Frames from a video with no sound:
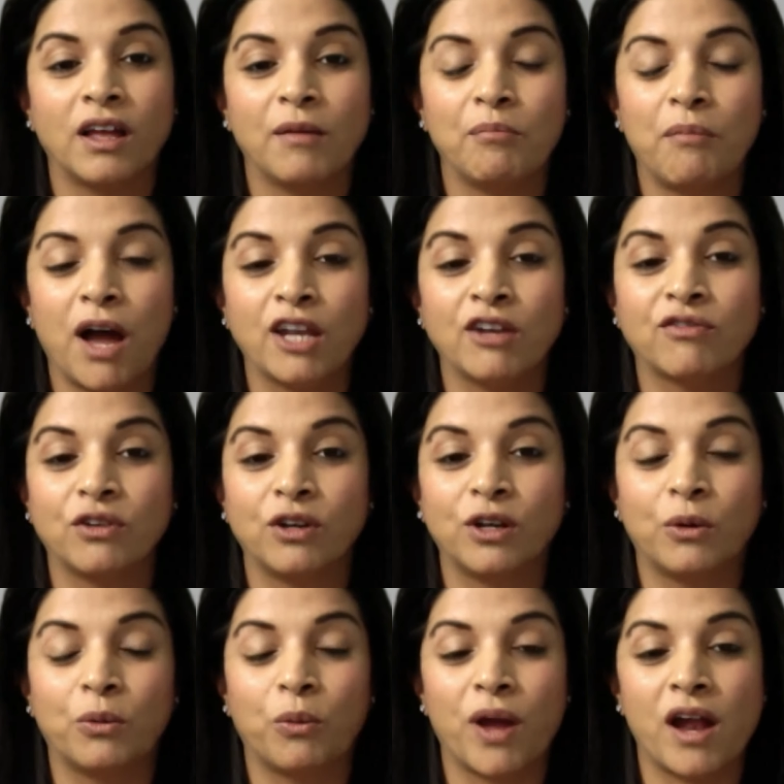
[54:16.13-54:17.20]
mindful
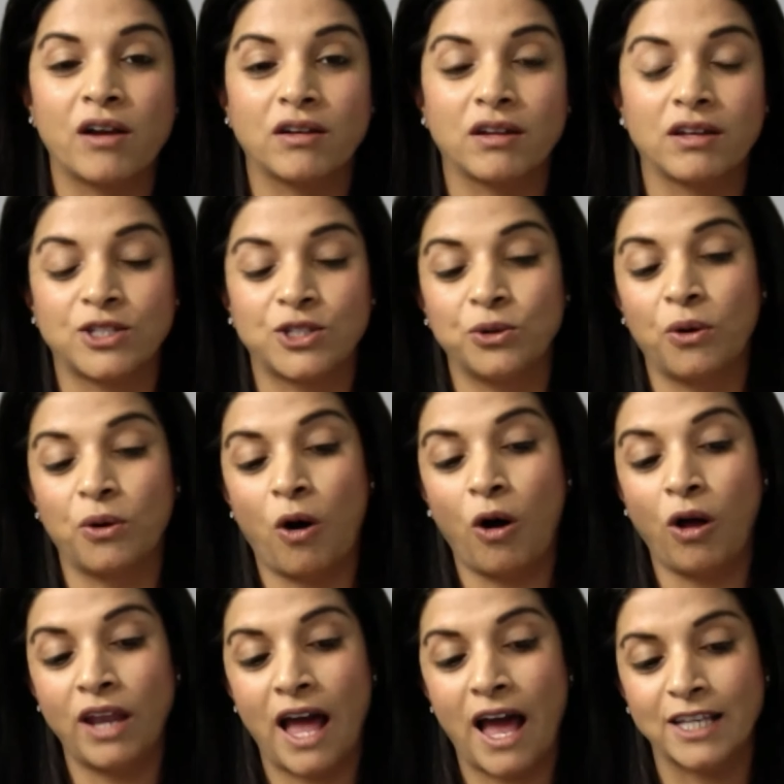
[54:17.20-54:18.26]
awareness to
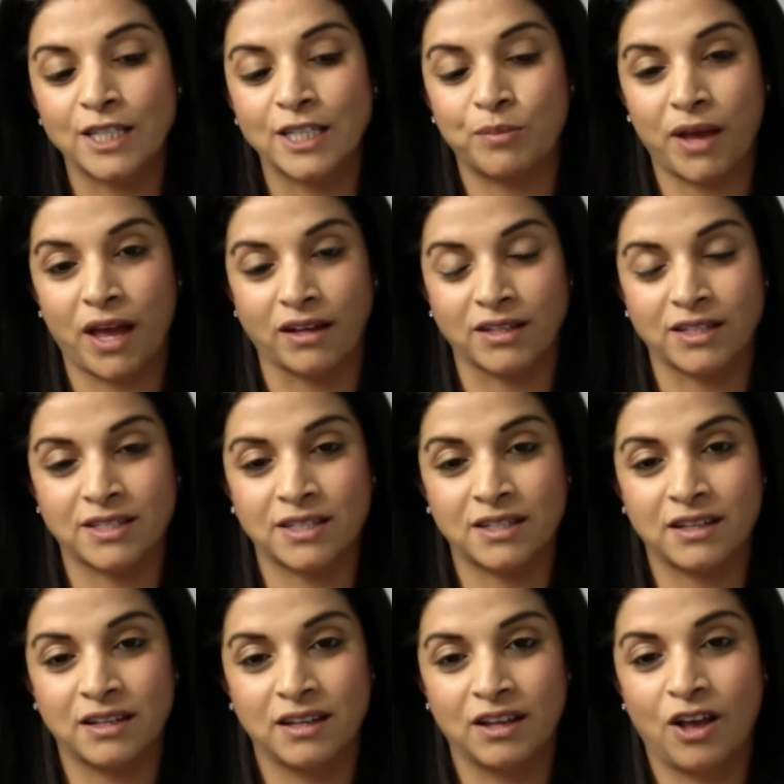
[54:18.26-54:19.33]
all aspects
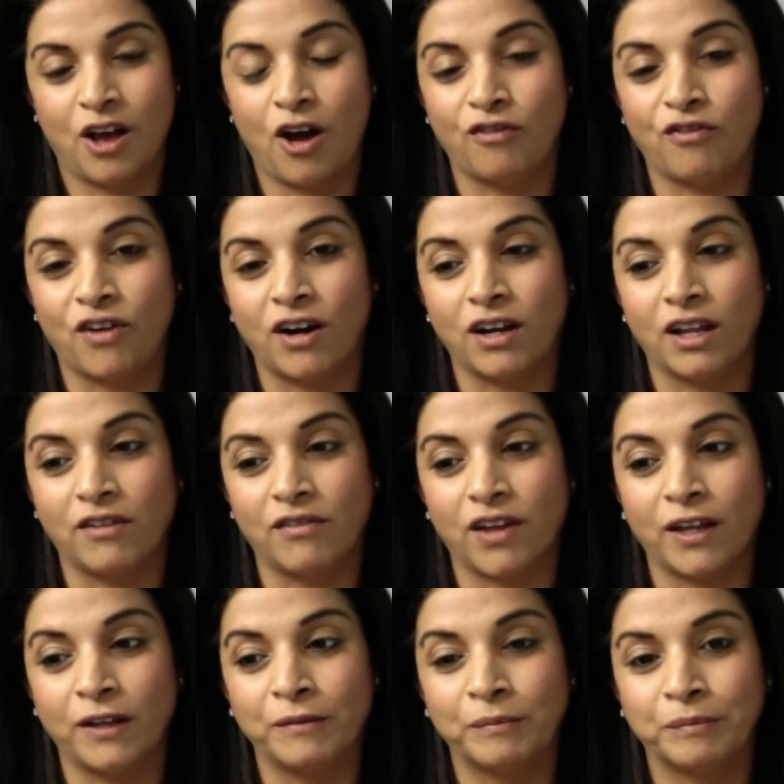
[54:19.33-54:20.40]
of our
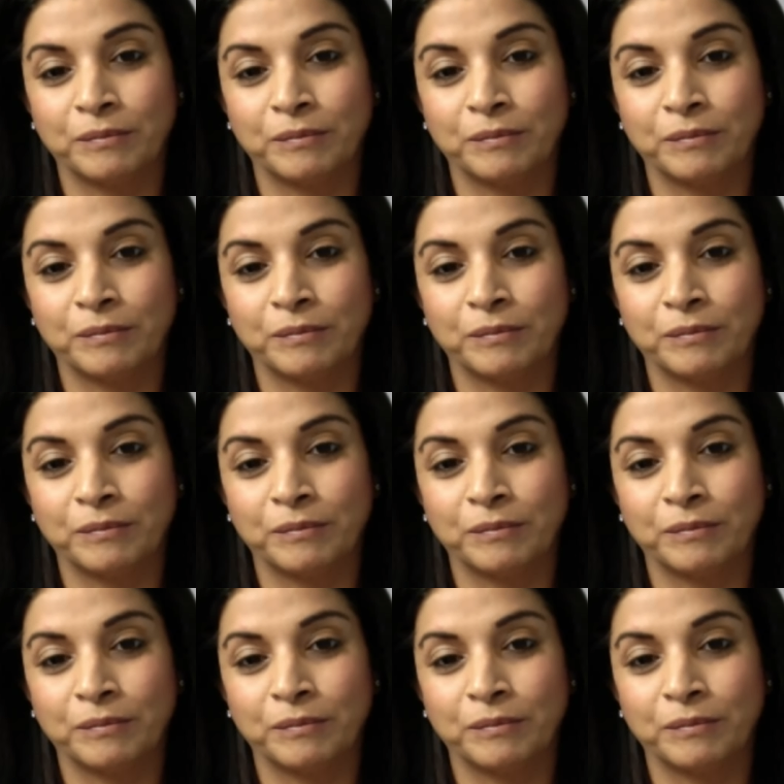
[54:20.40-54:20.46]
living.